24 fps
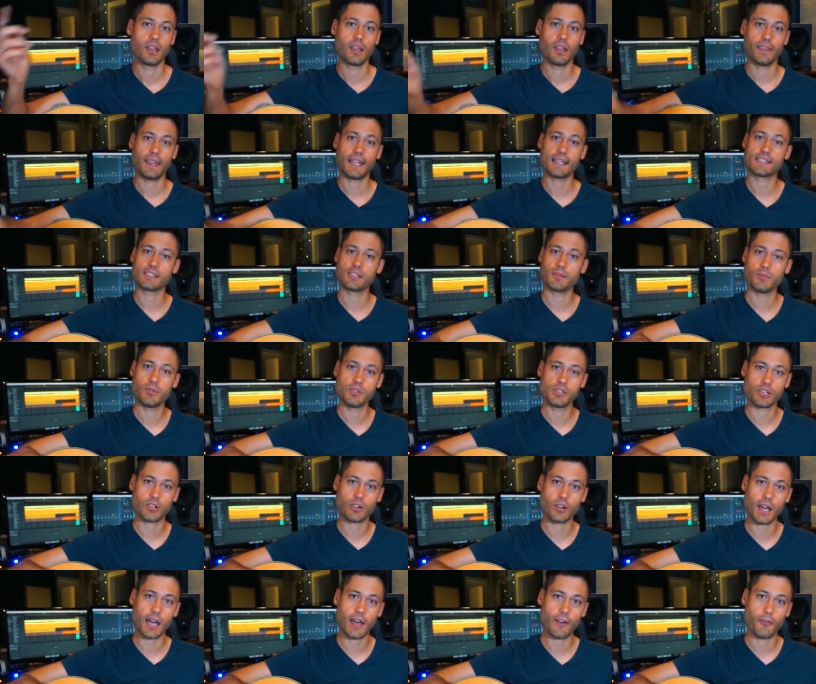That's the
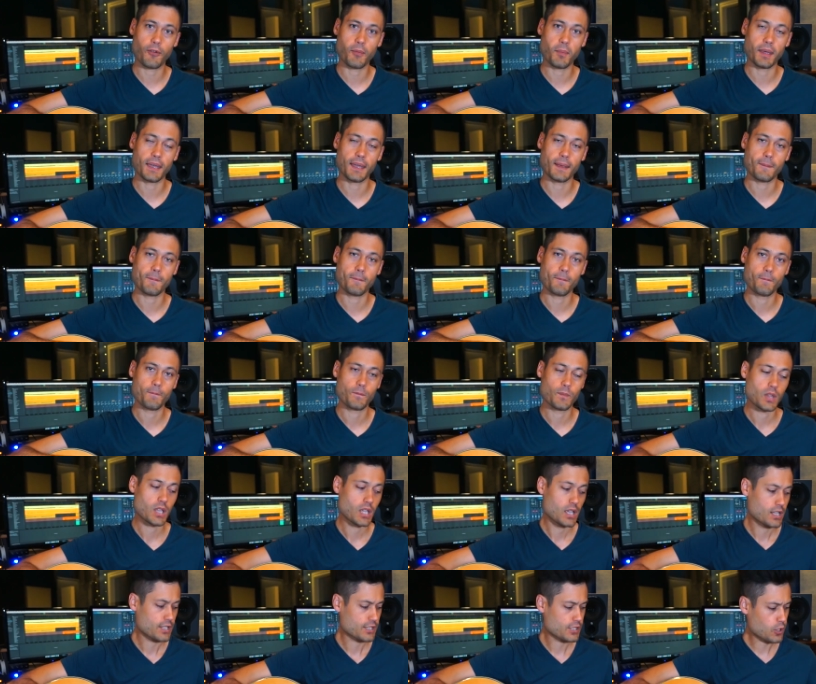musical alphabet.
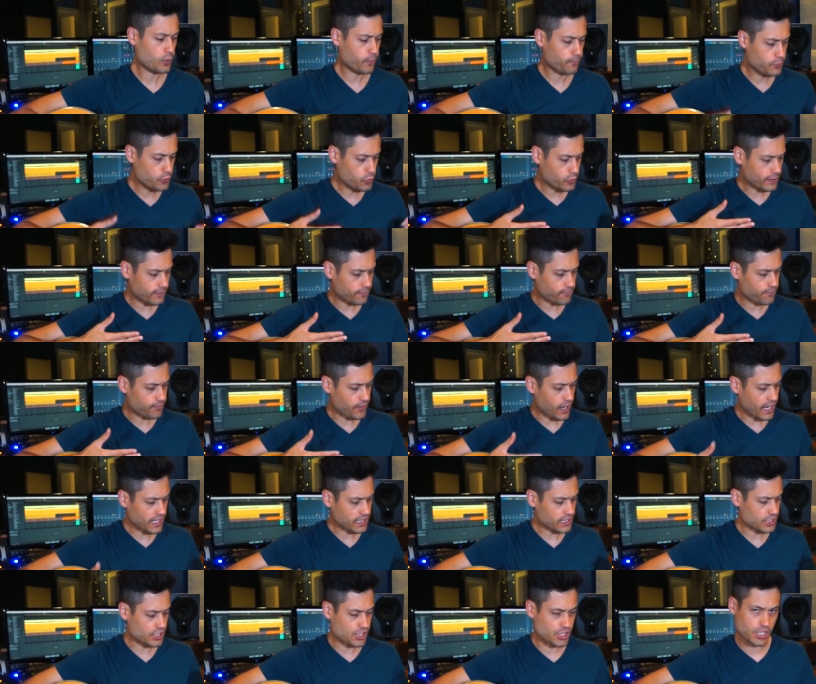So if you can
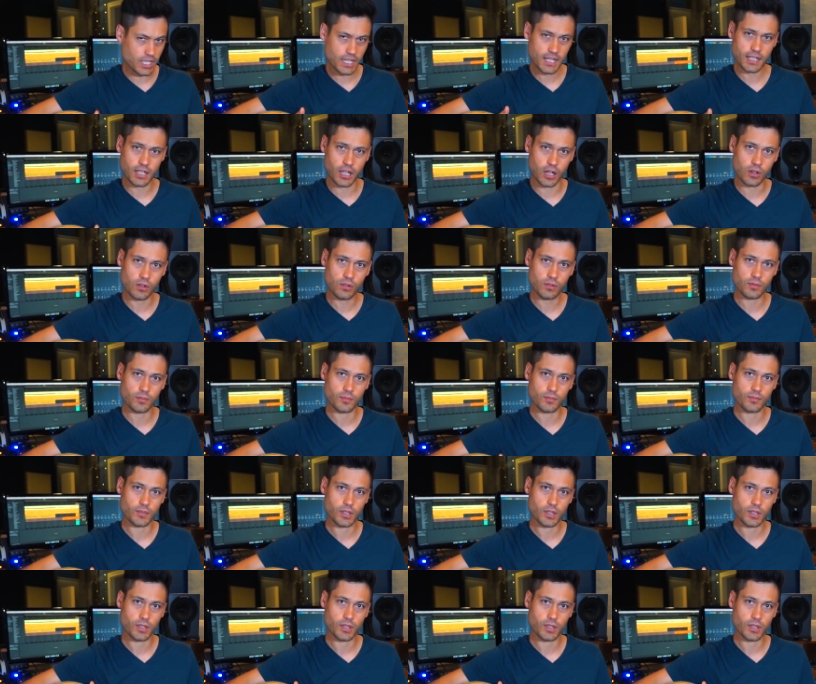find a G note,